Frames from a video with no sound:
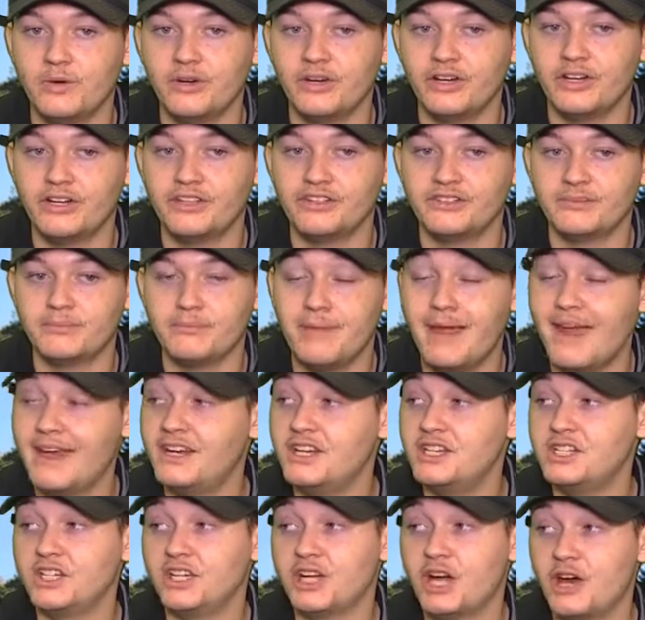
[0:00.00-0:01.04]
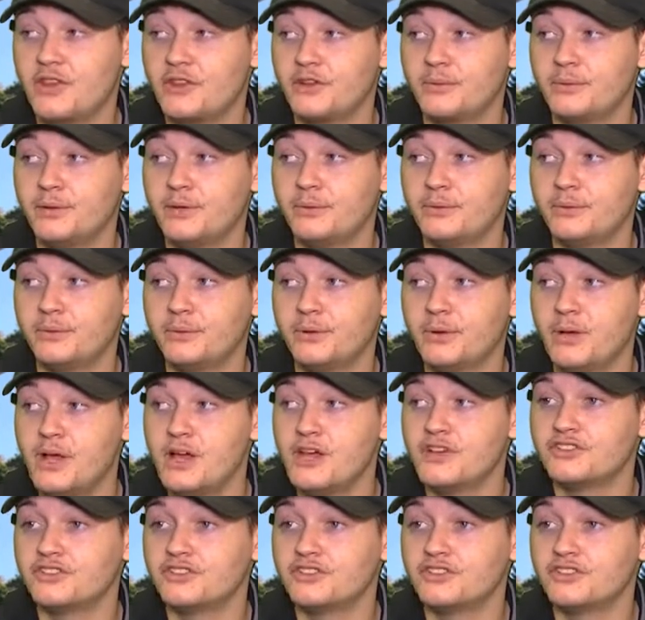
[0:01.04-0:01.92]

was managing other people.